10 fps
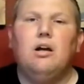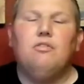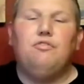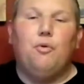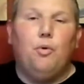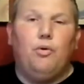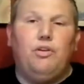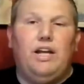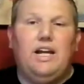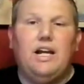for
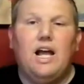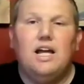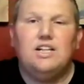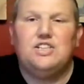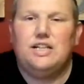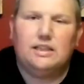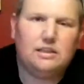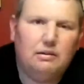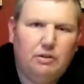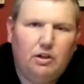the
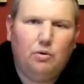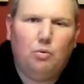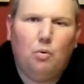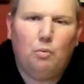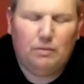GSW